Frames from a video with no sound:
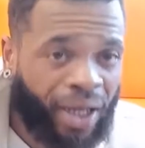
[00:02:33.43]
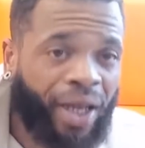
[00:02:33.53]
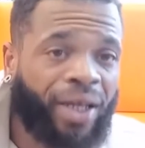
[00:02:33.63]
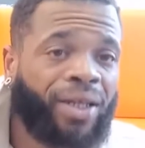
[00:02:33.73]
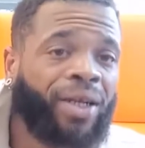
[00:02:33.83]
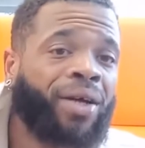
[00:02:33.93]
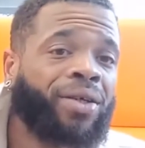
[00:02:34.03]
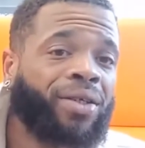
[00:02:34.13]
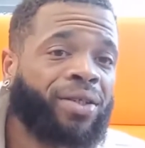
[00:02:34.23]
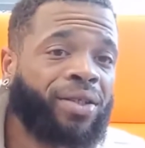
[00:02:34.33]
and then I'm
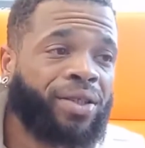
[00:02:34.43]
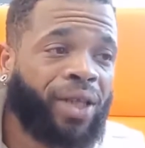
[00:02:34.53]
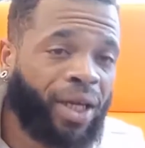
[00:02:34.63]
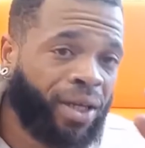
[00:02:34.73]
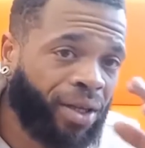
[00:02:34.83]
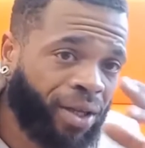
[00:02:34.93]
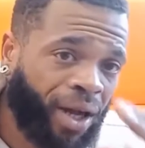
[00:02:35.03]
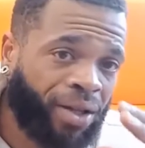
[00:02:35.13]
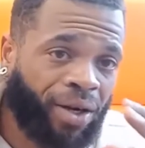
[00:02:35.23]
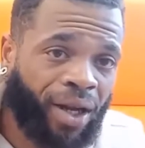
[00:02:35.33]
going to take a
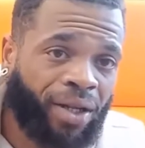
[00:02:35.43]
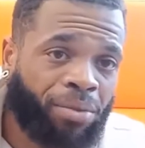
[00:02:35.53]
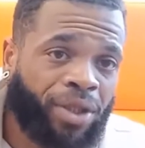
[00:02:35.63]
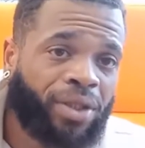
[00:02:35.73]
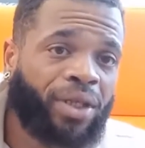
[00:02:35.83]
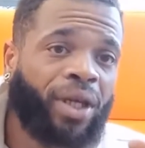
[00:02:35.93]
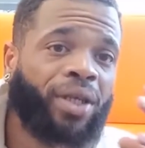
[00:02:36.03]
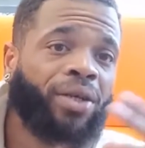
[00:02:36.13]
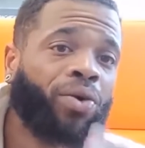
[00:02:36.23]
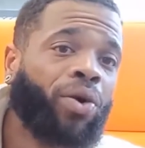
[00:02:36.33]
lot of their elements
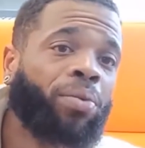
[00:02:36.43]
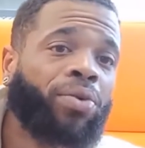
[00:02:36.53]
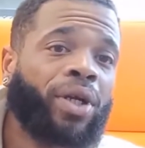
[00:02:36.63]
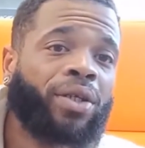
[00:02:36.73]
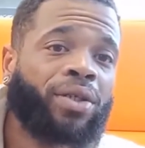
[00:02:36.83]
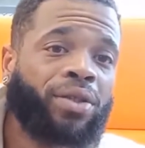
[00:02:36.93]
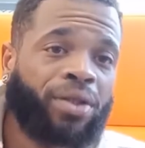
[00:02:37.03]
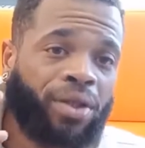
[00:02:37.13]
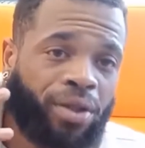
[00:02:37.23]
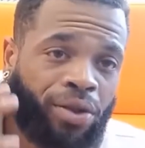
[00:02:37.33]
and incorporate it into
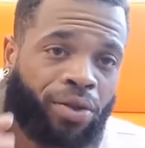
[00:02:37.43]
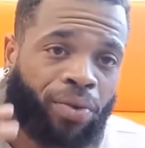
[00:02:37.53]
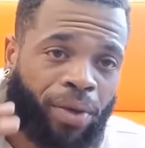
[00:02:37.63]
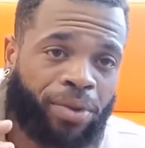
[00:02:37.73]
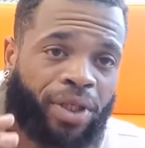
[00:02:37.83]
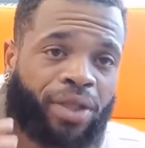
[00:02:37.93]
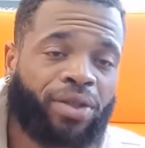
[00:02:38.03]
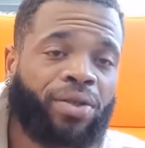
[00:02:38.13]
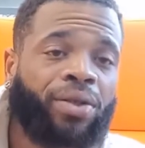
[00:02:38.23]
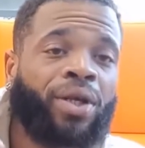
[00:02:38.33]
the new website.
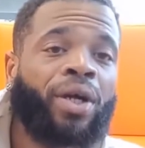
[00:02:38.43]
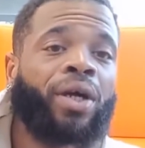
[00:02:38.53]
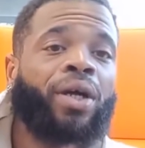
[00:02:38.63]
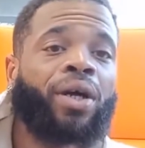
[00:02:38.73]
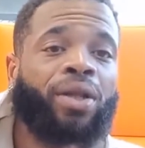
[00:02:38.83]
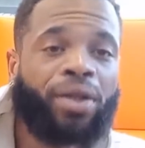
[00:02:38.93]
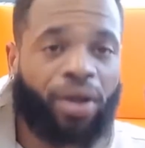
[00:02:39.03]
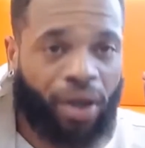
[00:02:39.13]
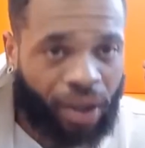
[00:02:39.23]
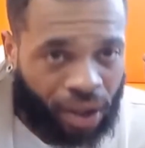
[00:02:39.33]
So
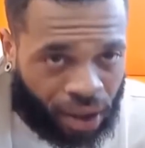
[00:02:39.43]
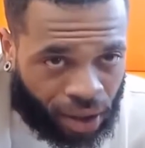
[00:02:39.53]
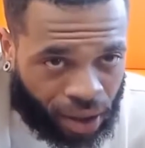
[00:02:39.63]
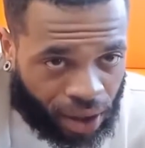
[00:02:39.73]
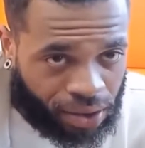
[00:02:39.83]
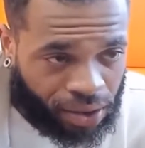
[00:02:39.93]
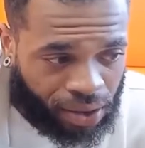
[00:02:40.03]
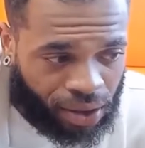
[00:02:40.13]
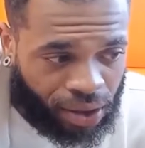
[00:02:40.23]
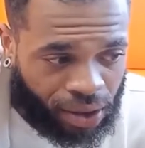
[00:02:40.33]
the
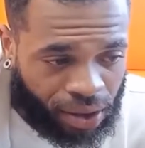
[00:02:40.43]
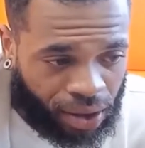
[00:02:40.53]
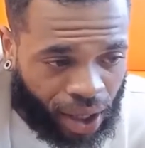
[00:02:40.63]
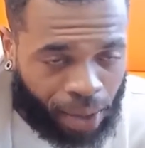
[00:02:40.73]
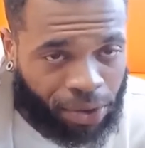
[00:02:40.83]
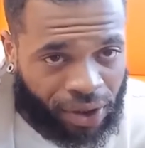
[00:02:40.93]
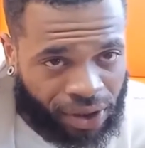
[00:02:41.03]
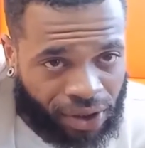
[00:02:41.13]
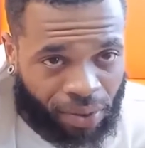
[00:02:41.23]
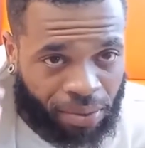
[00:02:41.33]

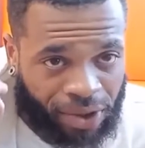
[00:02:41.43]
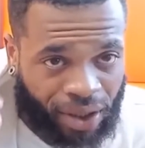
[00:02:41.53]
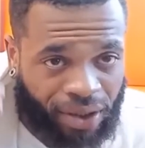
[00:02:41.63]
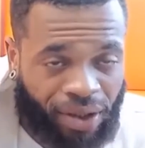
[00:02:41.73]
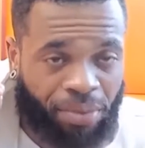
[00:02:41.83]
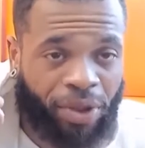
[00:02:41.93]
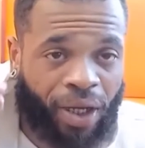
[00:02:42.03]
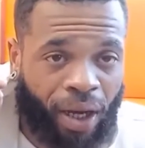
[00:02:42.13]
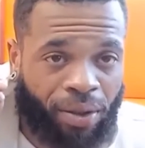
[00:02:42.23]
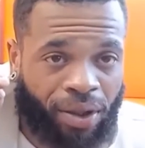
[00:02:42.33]
competition's website is going
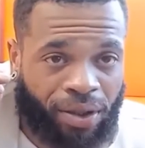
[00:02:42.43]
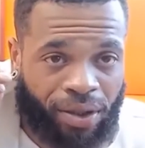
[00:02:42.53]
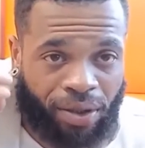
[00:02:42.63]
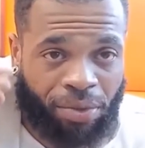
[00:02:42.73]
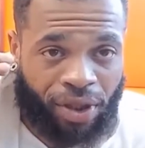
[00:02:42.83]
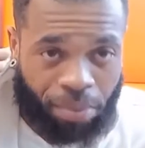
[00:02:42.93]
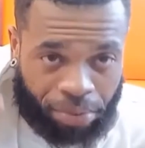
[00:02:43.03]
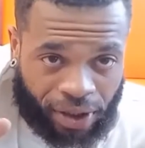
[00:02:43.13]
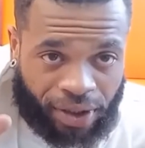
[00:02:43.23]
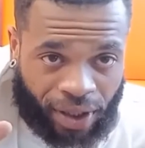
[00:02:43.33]
to be the
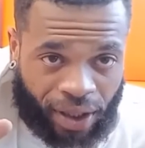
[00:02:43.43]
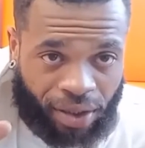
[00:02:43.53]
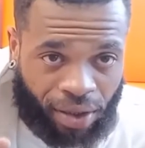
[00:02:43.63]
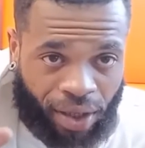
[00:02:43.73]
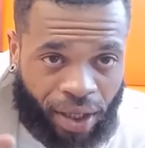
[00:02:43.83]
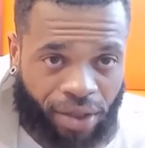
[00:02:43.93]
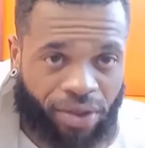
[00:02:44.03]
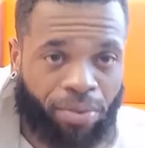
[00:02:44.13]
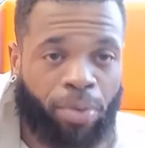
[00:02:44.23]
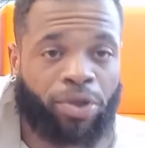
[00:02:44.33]
B site. All right.
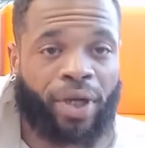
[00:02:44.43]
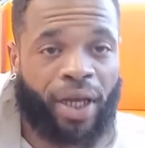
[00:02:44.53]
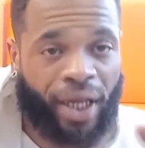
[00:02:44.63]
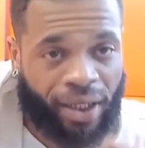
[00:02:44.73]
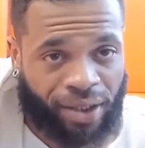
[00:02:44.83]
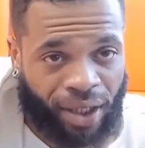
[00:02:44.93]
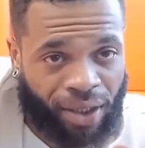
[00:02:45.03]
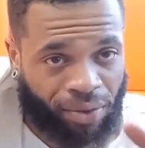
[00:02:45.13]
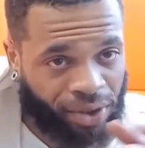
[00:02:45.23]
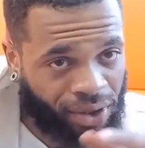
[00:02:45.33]
So remember, you got A
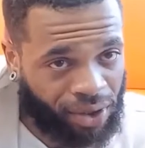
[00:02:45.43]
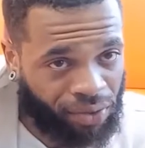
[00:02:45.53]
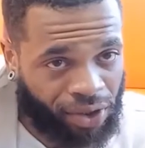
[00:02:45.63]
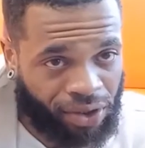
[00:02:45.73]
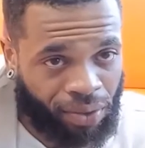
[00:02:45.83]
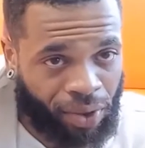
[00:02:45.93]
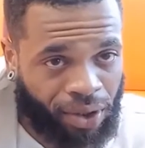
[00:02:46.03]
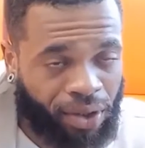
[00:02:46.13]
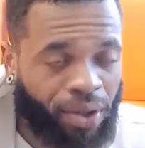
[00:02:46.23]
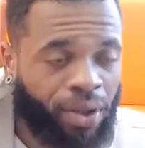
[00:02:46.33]
site, which is the original one.